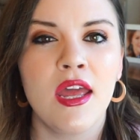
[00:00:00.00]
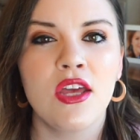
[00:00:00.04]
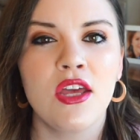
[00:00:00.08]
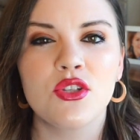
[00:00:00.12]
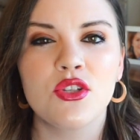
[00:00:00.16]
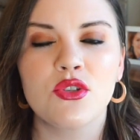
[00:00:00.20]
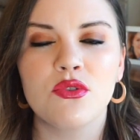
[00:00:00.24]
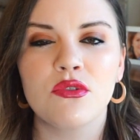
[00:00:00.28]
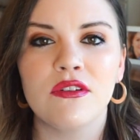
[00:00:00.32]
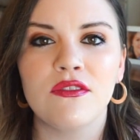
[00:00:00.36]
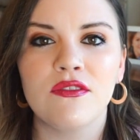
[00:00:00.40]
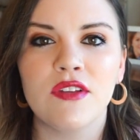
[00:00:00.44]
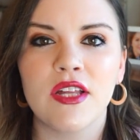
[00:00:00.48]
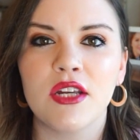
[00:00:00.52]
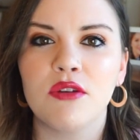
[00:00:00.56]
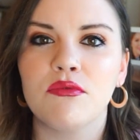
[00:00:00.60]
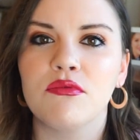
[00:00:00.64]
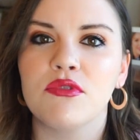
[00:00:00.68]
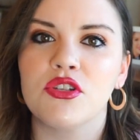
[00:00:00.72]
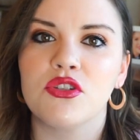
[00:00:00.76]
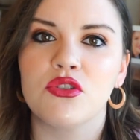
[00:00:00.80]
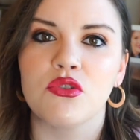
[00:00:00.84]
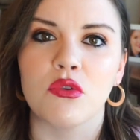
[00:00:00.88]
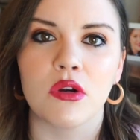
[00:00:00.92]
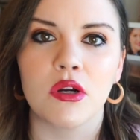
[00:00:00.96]
sort of like
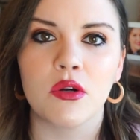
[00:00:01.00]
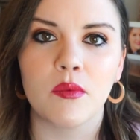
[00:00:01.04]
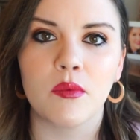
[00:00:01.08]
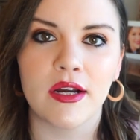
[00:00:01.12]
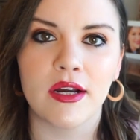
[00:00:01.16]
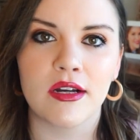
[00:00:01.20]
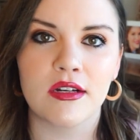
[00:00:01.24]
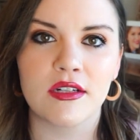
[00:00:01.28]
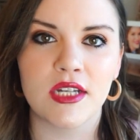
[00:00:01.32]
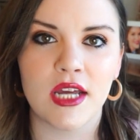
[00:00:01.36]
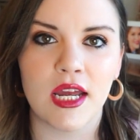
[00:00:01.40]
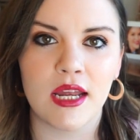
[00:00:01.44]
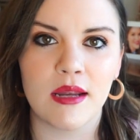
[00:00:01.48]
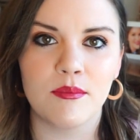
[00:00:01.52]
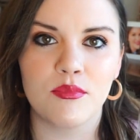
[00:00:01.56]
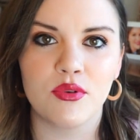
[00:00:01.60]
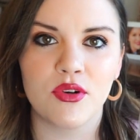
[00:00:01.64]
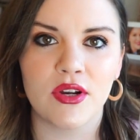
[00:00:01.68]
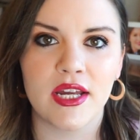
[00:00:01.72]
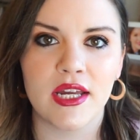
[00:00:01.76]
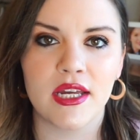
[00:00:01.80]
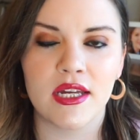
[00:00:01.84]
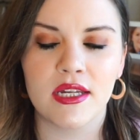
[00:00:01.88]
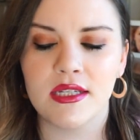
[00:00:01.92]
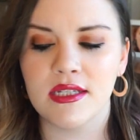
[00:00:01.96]
resort wear type
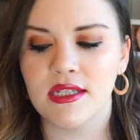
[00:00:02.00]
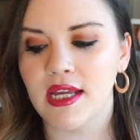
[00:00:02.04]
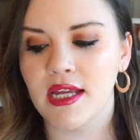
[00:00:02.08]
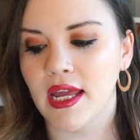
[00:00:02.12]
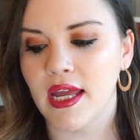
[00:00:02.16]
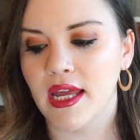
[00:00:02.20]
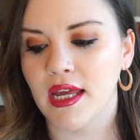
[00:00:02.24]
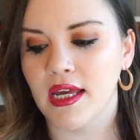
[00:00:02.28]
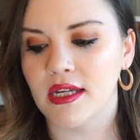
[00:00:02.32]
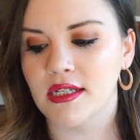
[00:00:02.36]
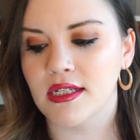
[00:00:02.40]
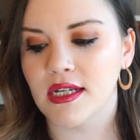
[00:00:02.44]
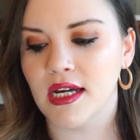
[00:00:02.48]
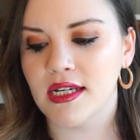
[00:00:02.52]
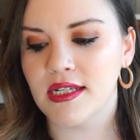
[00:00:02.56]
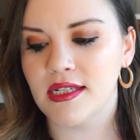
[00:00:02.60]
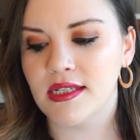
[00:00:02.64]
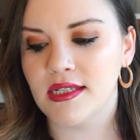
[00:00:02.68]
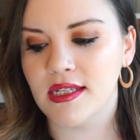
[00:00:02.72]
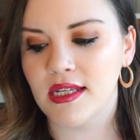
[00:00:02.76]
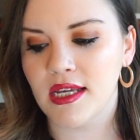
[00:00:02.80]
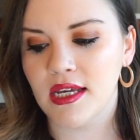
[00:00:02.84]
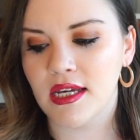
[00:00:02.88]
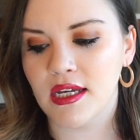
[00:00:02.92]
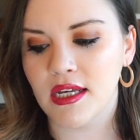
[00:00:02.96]
brand, and I
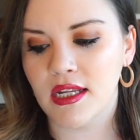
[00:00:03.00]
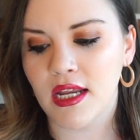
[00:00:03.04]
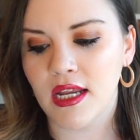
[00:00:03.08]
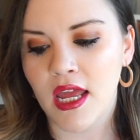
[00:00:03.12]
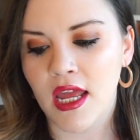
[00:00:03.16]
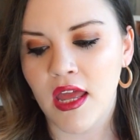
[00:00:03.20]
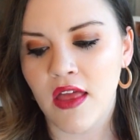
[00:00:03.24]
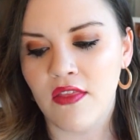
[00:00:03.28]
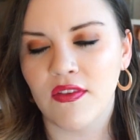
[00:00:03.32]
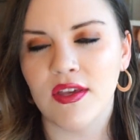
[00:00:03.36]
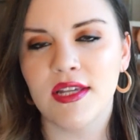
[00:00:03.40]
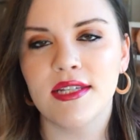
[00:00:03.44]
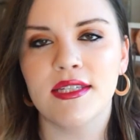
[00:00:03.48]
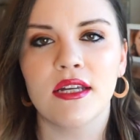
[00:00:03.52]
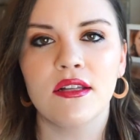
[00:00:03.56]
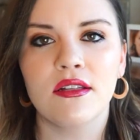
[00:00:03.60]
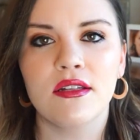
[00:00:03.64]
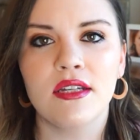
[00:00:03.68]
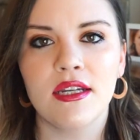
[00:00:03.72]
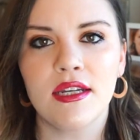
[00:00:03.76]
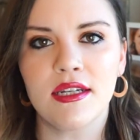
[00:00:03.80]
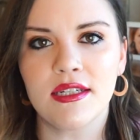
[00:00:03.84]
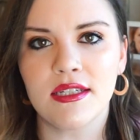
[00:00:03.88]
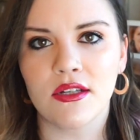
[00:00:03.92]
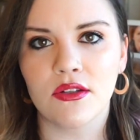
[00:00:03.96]
see it, they sell
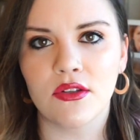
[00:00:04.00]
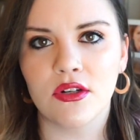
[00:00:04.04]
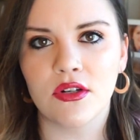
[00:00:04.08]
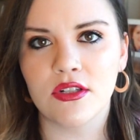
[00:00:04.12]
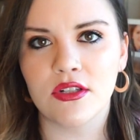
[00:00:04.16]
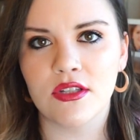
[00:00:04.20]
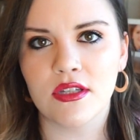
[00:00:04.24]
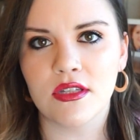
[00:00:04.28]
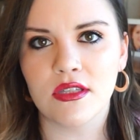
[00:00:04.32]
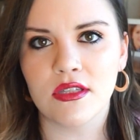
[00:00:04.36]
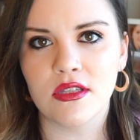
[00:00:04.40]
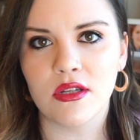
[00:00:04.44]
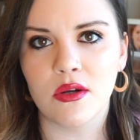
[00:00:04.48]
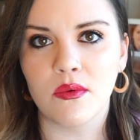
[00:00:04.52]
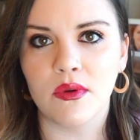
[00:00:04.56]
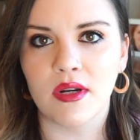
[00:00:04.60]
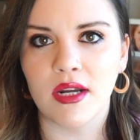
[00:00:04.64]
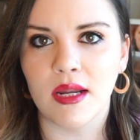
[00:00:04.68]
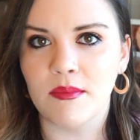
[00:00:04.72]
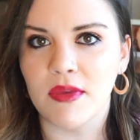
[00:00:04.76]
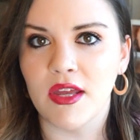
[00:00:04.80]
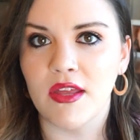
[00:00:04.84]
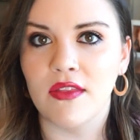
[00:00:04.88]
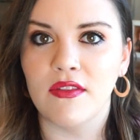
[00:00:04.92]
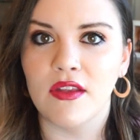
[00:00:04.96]
it at Dillard's, and so when
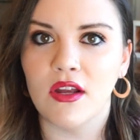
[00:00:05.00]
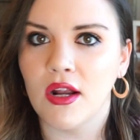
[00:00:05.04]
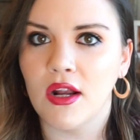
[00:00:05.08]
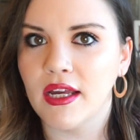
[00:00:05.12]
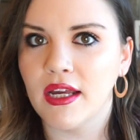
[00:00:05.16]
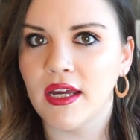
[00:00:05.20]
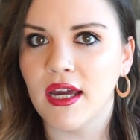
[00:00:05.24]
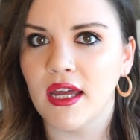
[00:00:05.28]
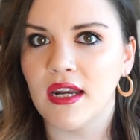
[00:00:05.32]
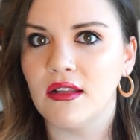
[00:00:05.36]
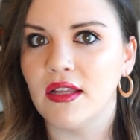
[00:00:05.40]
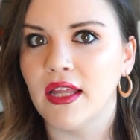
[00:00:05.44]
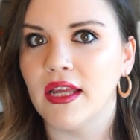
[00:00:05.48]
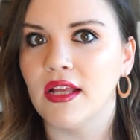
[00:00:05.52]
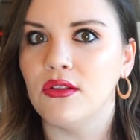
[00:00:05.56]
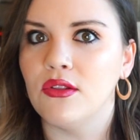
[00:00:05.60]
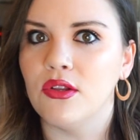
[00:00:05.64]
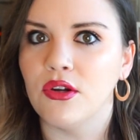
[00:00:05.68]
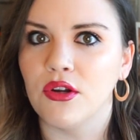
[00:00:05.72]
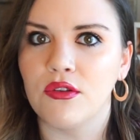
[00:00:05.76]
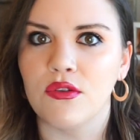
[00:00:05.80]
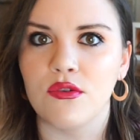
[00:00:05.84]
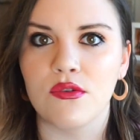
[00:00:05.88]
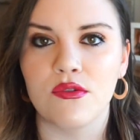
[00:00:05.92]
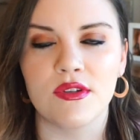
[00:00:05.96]
I'm in there, I kind of like
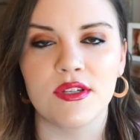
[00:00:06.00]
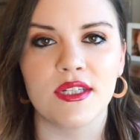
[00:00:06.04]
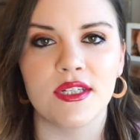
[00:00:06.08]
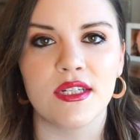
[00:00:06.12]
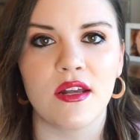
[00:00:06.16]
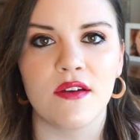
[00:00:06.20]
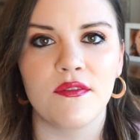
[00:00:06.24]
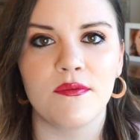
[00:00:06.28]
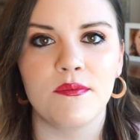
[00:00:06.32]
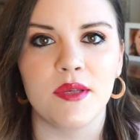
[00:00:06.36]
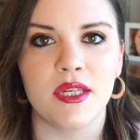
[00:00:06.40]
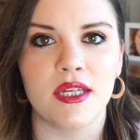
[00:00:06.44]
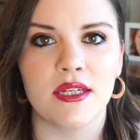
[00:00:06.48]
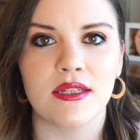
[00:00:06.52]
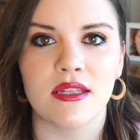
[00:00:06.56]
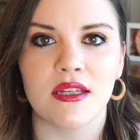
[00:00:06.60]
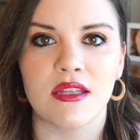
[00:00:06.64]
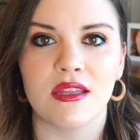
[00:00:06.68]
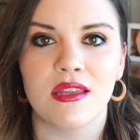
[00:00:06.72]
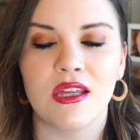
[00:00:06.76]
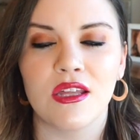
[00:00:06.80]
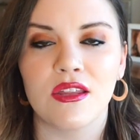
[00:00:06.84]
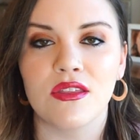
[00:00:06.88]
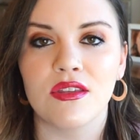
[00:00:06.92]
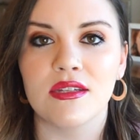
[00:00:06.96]
look through the stuff because I
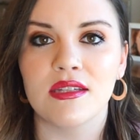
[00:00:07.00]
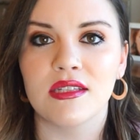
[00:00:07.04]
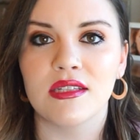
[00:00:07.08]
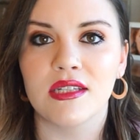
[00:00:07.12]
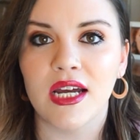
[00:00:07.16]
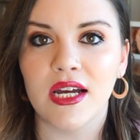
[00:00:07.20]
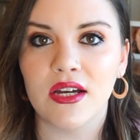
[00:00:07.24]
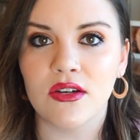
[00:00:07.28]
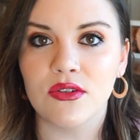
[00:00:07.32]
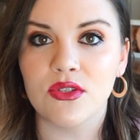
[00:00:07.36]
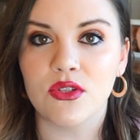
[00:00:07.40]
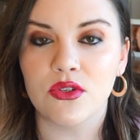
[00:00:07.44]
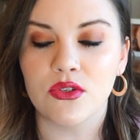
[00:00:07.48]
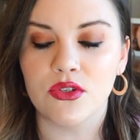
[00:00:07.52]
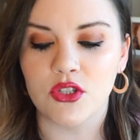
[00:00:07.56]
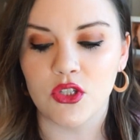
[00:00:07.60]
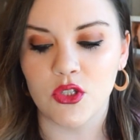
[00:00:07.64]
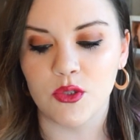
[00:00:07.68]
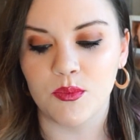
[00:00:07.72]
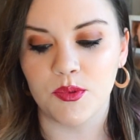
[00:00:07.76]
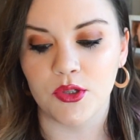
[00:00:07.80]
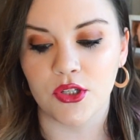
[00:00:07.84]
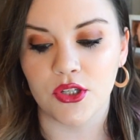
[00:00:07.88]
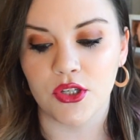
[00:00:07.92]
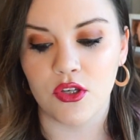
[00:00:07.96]
think the styles are
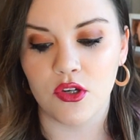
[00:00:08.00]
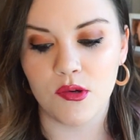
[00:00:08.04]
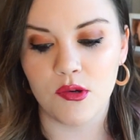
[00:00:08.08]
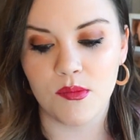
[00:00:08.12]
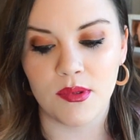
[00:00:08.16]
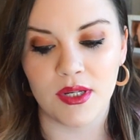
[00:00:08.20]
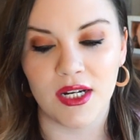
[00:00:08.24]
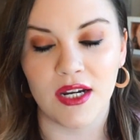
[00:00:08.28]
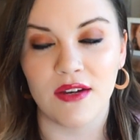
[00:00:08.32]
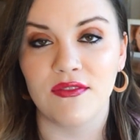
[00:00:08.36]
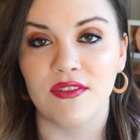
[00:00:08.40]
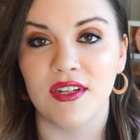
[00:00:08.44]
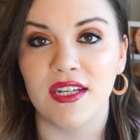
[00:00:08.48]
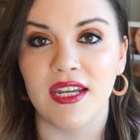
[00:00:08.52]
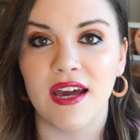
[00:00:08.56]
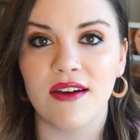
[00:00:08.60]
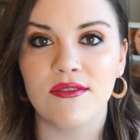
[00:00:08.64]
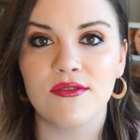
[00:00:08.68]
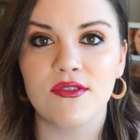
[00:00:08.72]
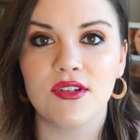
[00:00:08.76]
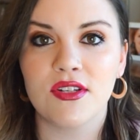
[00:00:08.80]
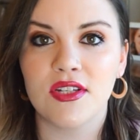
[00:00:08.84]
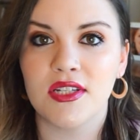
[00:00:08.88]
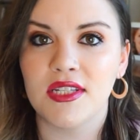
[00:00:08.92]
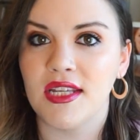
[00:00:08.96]
super cute, but I've
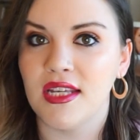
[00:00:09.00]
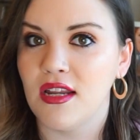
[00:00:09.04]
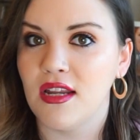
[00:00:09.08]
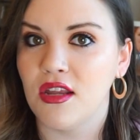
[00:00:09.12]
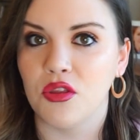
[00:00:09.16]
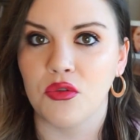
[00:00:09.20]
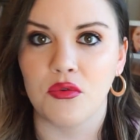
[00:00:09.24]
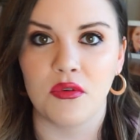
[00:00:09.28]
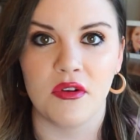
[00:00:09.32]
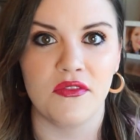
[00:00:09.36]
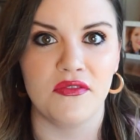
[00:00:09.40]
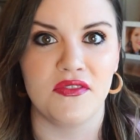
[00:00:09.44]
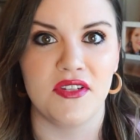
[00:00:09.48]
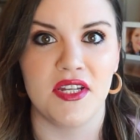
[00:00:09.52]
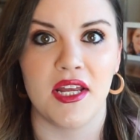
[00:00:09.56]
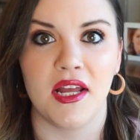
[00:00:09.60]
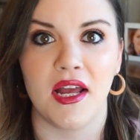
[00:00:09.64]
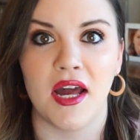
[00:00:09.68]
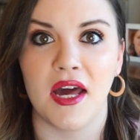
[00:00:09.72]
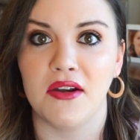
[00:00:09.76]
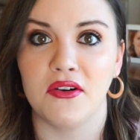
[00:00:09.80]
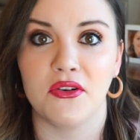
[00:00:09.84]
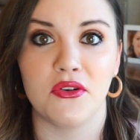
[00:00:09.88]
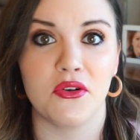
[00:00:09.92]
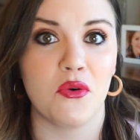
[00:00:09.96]
never seen it thrifting.
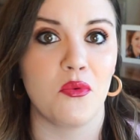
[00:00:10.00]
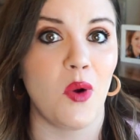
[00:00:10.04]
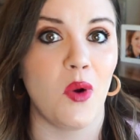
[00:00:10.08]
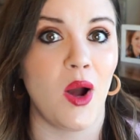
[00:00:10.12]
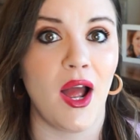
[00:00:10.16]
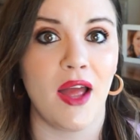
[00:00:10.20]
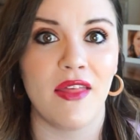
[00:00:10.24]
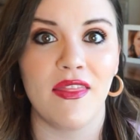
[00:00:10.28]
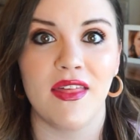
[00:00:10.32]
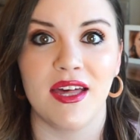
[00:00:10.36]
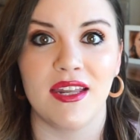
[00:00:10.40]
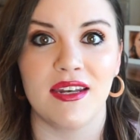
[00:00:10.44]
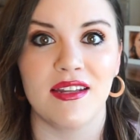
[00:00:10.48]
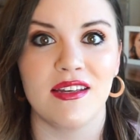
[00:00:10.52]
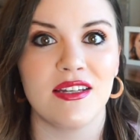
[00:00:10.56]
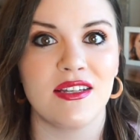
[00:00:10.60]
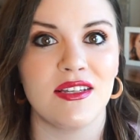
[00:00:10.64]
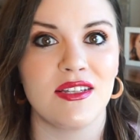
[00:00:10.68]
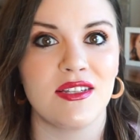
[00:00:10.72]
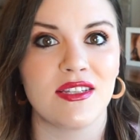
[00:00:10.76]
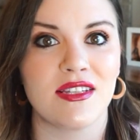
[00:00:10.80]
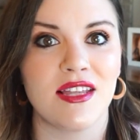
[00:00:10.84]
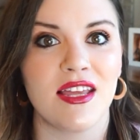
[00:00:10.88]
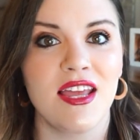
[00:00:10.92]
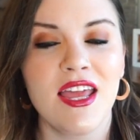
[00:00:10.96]
I don't know why that
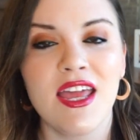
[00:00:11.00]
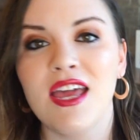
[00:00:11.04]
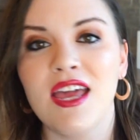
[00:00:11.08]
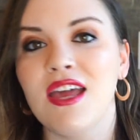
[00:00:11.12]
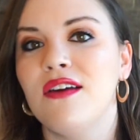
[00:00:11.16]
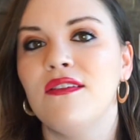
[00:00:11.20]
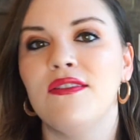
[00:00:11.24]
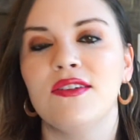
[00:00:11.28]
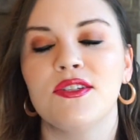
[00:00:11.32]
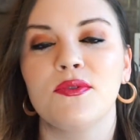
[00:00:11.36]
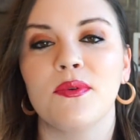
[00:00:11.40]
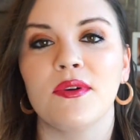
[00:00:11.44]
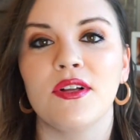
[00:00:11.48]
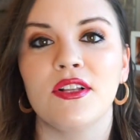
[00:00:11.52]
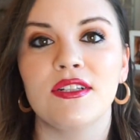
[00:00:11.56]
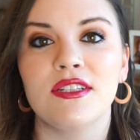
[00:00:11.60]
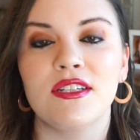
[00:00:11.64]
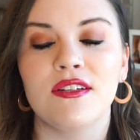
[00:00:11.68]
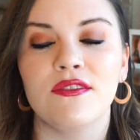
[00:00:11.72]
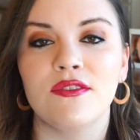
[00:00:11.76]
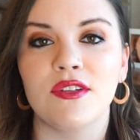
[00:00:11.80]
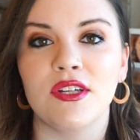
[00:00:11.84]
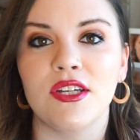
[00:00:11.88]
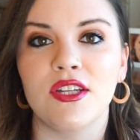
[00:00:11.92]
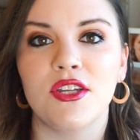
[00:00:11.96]
is, if it's
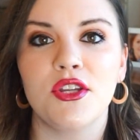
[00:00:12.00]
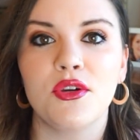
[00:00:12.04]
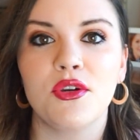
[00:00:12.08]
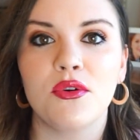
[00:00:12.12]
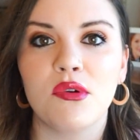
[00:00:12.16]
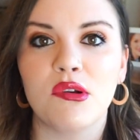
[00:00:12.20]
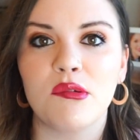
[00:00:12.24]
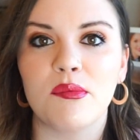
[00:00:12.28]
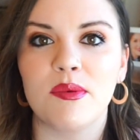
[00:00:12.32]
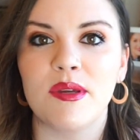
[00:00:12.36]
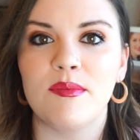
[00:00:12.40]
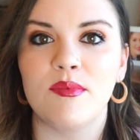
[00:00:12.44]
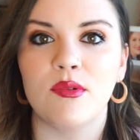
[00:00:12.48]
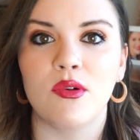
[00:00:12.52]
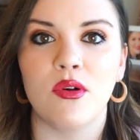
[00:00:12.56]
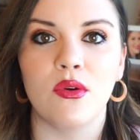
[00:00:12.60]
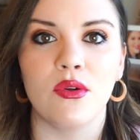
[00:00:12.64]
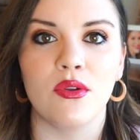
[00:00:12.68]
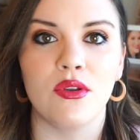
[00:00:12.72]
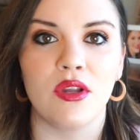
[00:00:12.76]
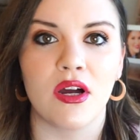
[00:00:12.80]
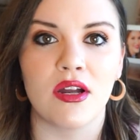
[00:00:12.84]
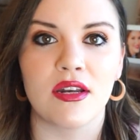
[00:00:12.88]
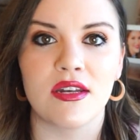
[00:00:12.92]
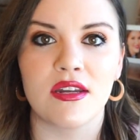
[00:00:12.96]
relatively new or people
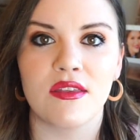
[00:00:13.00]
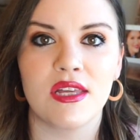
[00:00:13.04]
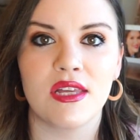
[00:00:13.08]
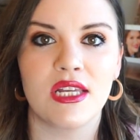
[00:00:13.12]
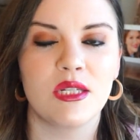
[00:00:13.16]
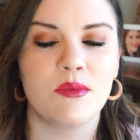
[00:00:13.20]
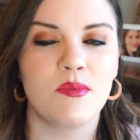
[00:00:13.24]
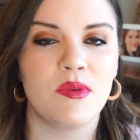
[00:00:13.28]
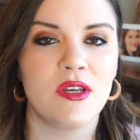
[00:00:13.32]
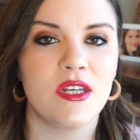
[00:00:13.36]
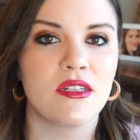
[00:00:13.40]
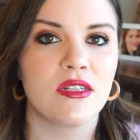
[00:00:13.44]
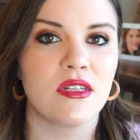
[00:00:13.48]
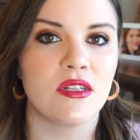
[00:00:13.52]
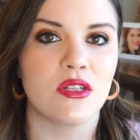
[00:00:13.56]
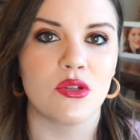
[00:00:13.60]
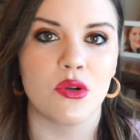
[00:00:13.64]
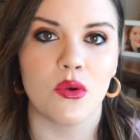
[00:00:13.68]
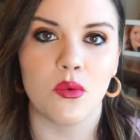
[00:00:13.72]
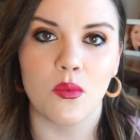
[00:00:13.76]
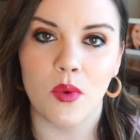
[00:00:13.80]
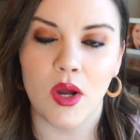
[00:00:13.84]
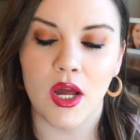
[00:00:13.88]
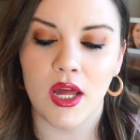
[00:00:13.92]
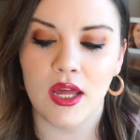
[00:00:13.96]
hold on to these pieces
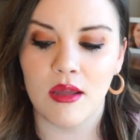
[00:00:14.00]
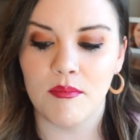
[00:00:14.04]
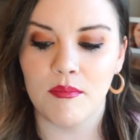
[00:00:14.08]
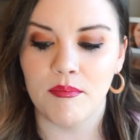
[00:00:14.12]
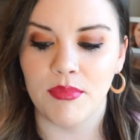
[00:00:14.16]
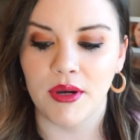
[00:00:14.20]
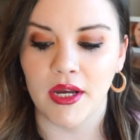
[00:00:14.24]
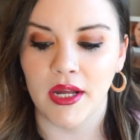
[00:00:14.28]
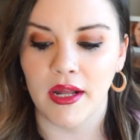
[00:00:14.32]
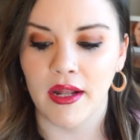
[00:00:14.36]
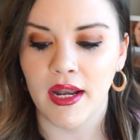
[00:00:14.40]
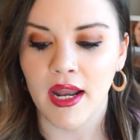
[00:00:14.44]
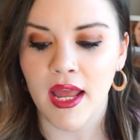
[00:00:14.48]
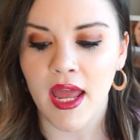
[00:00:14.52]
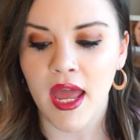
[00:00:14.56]
or what, but